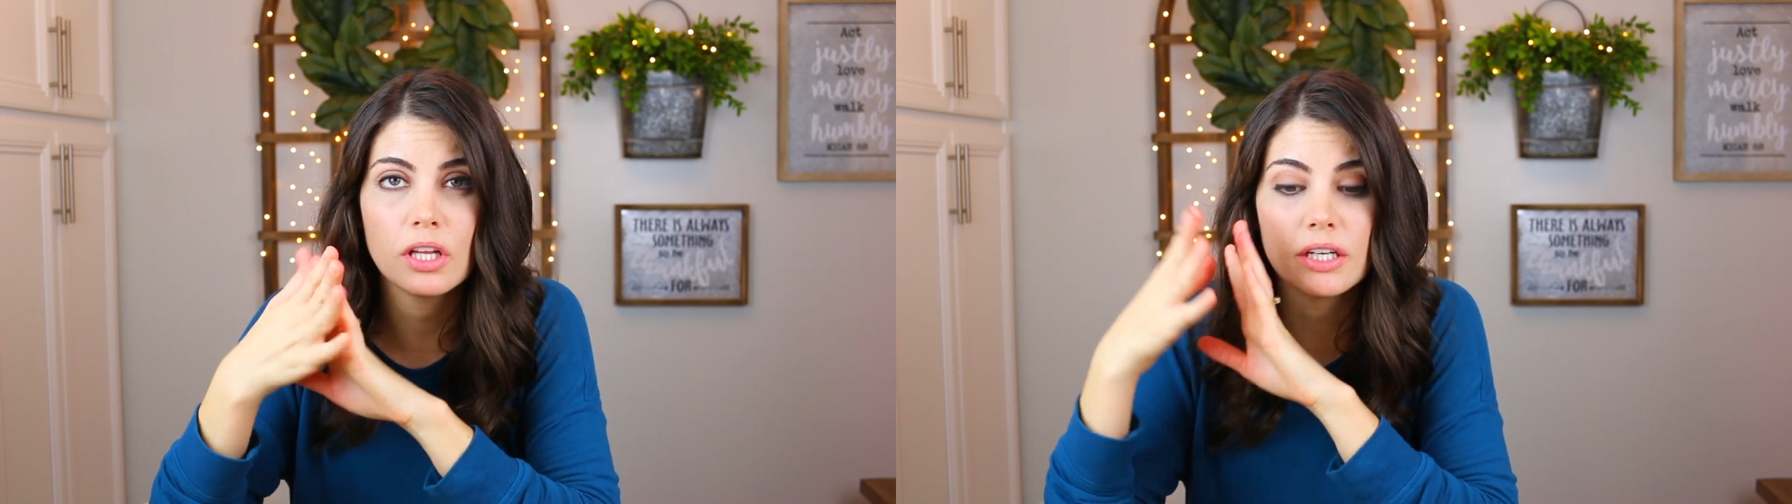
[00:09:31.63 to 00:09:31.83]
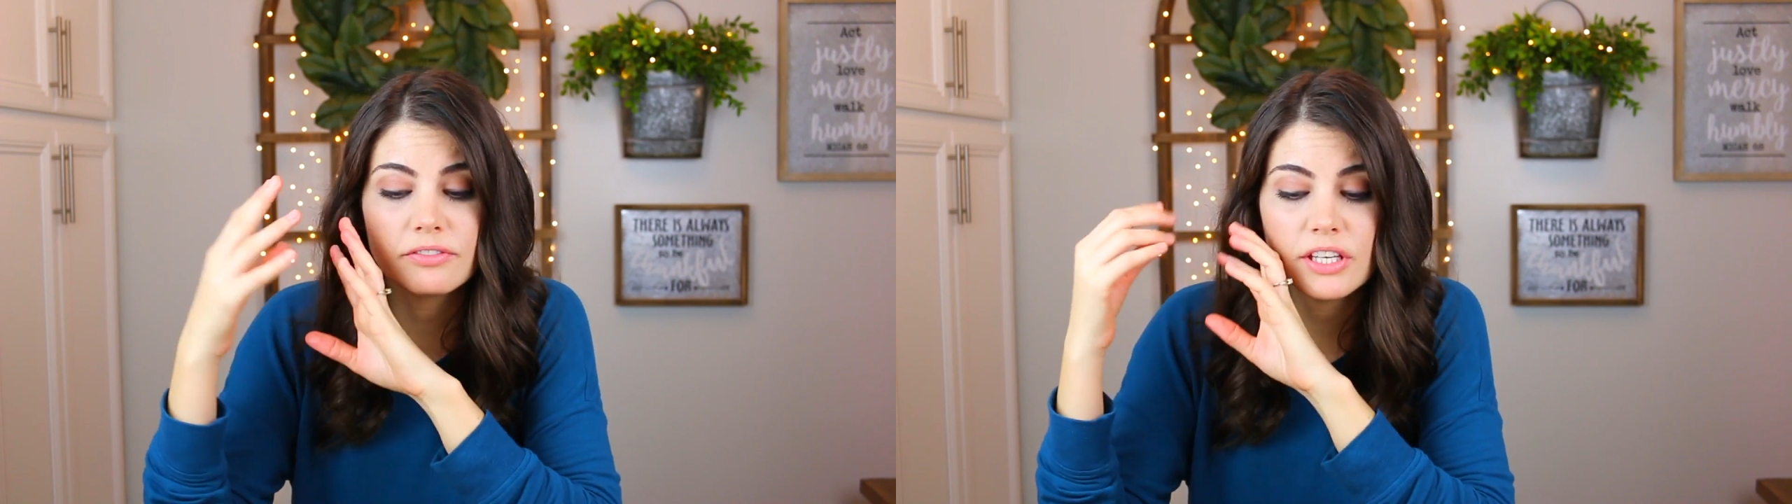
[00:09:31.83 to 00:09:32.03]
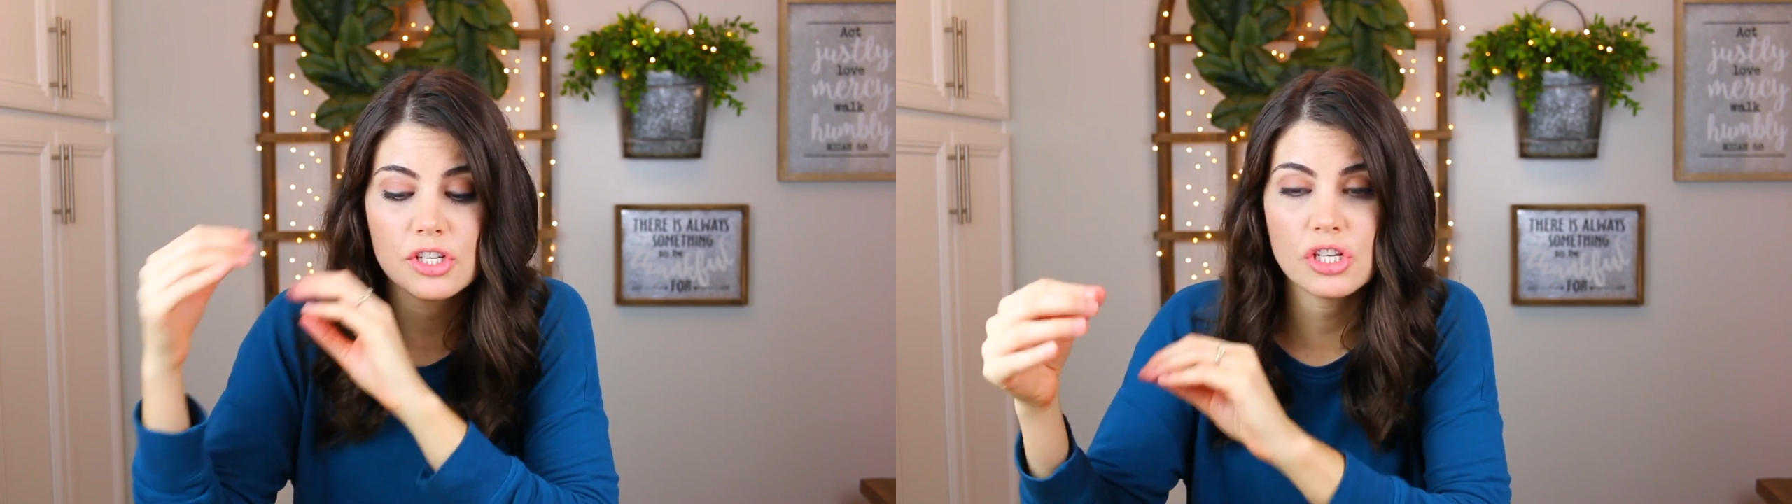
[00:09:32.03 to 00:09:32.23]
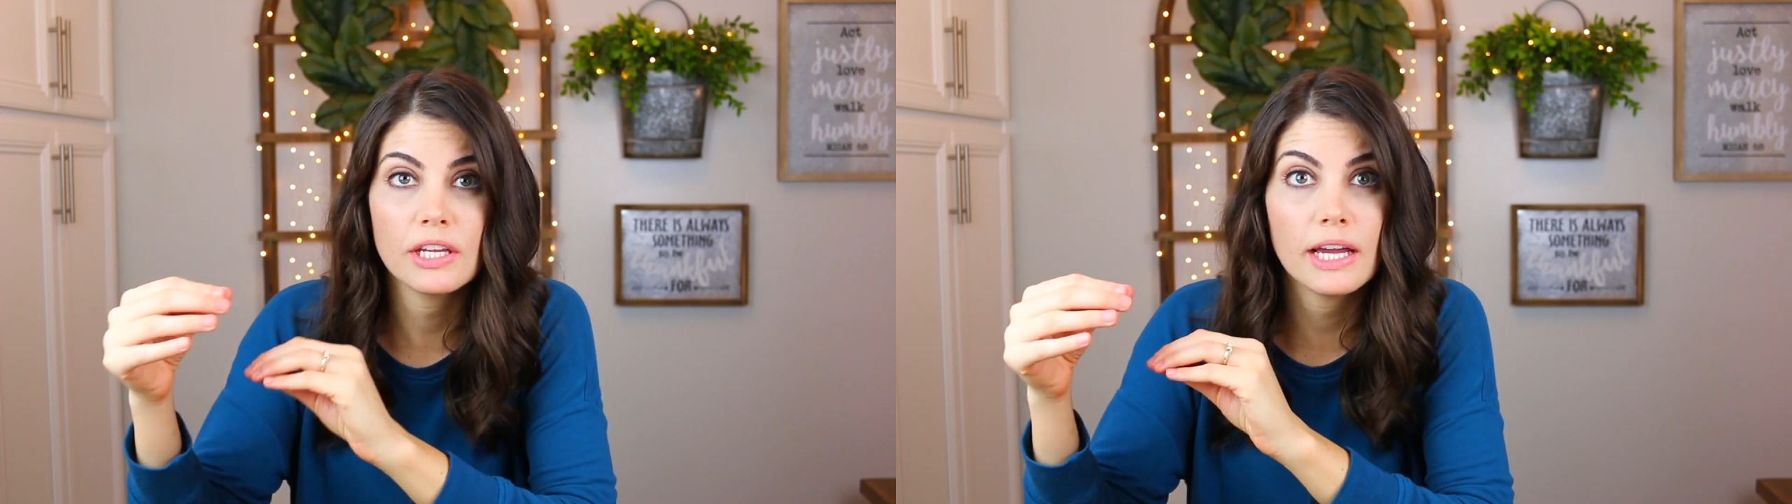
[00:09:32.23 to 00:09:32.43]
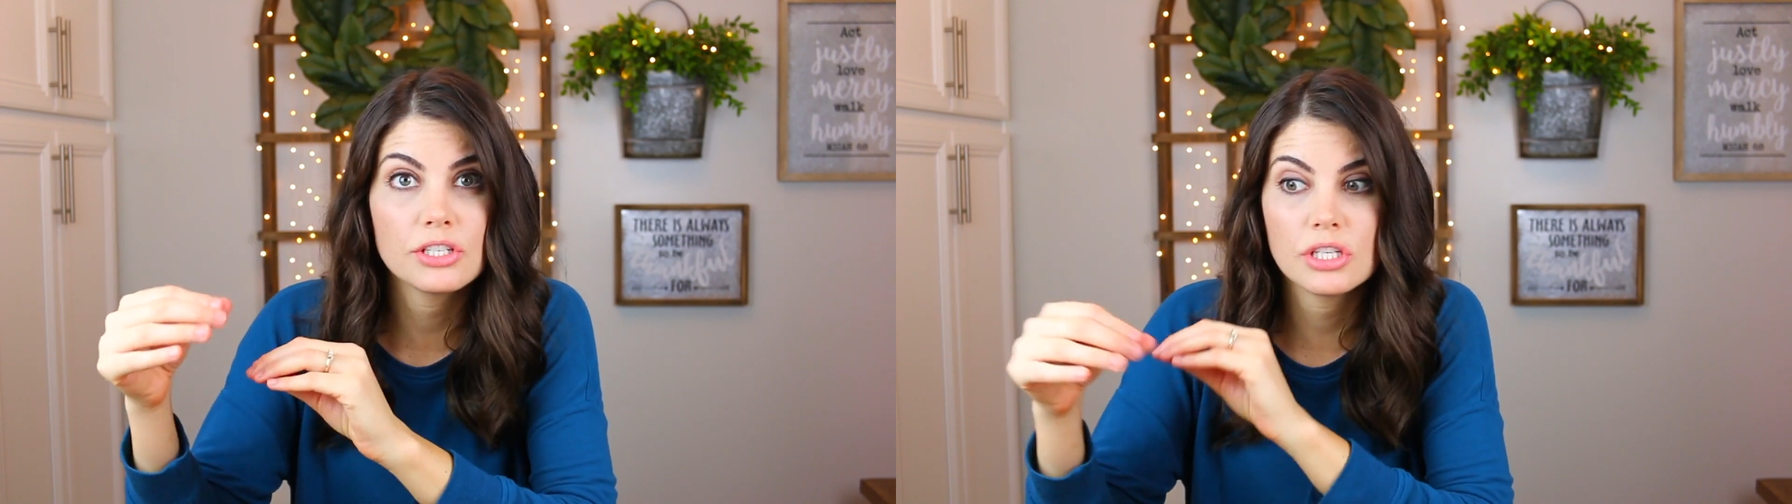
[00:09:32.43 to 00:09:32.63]
lot of kitchen
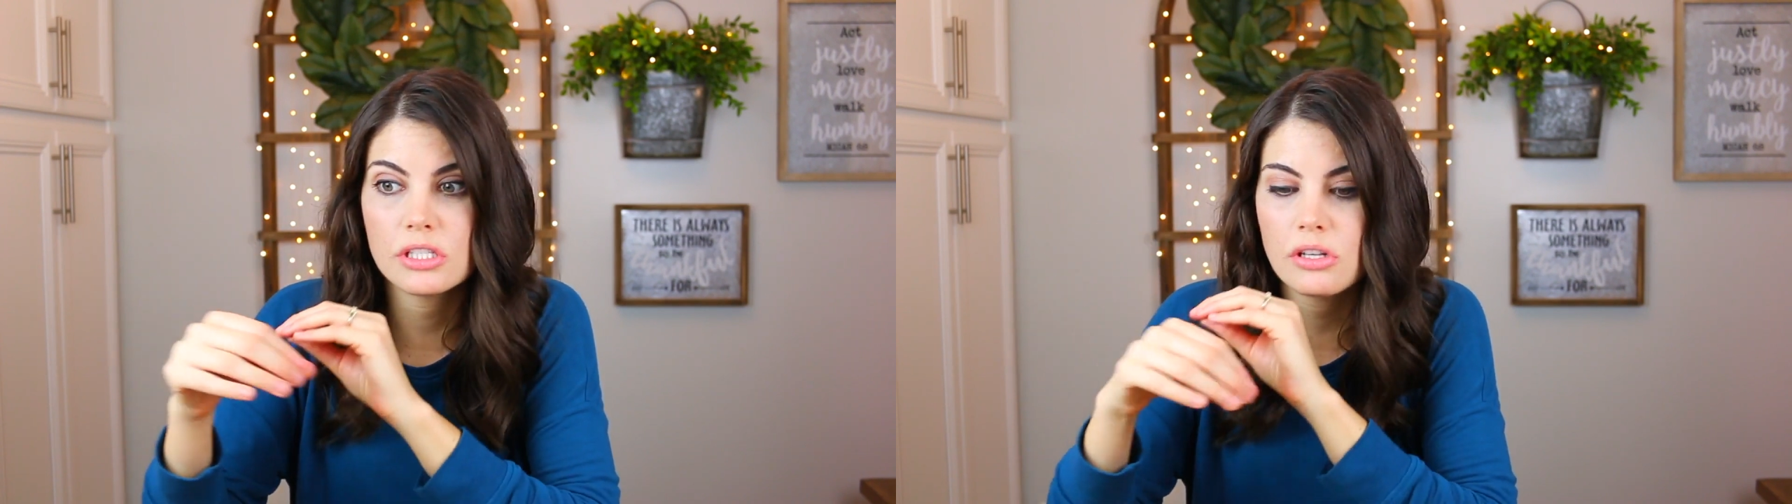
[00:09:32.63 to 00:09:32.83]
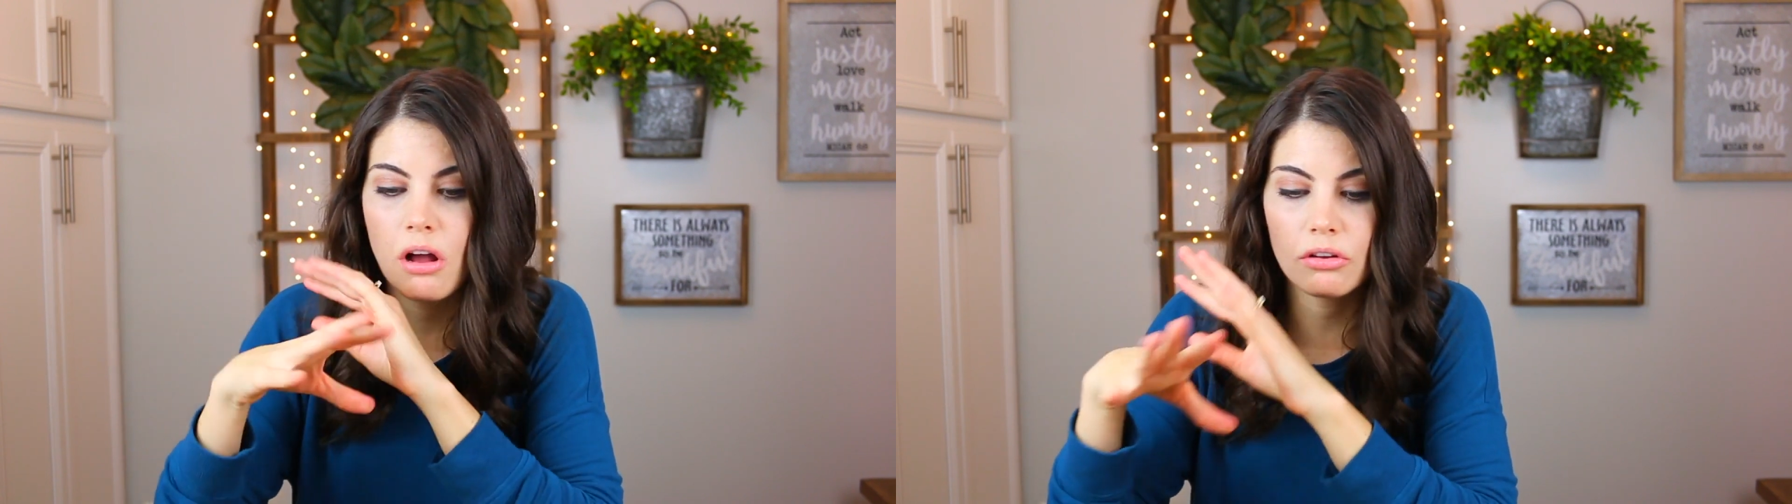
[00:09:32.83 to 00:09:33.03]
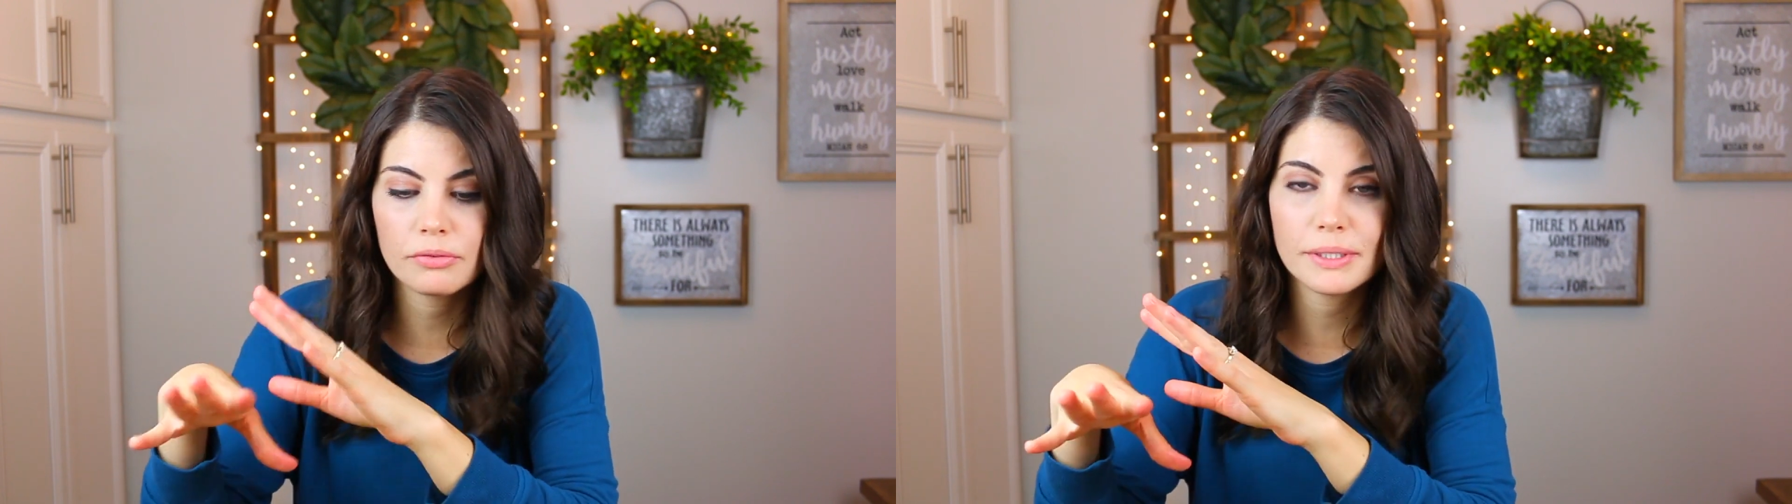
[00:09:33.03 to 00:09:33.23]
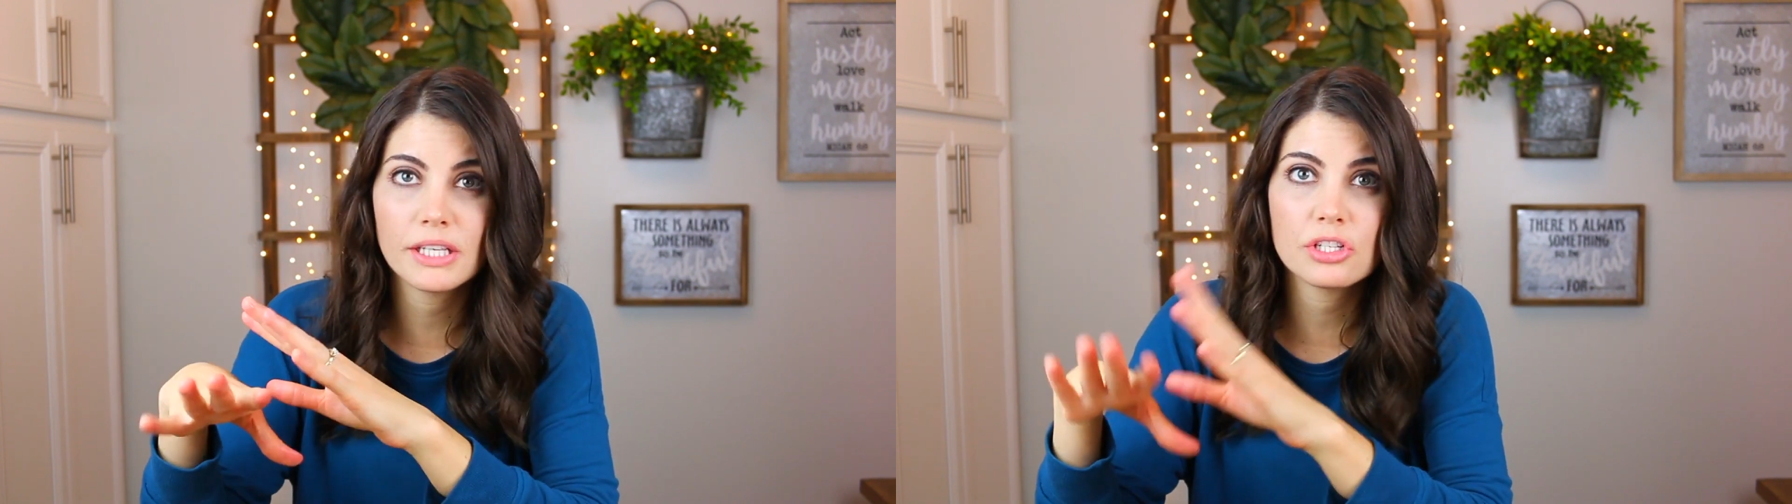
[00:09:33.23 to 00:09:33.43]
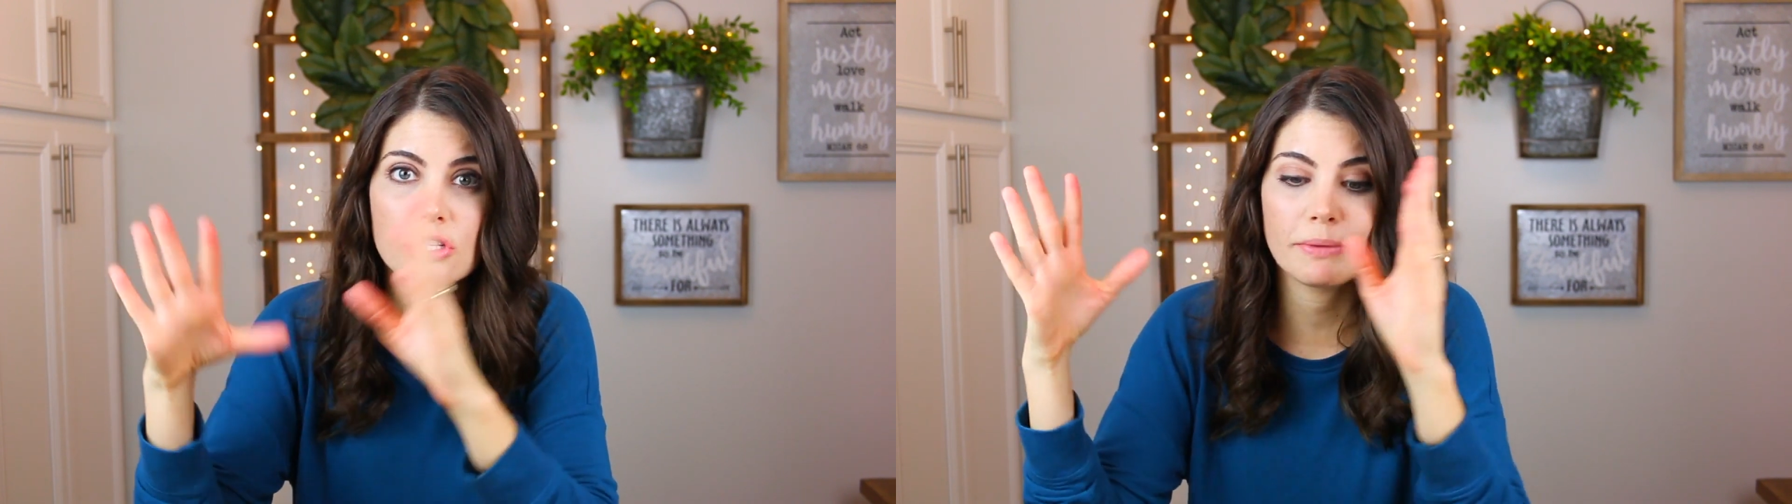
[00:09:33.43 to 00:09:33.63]
gadgets all over my kitchen.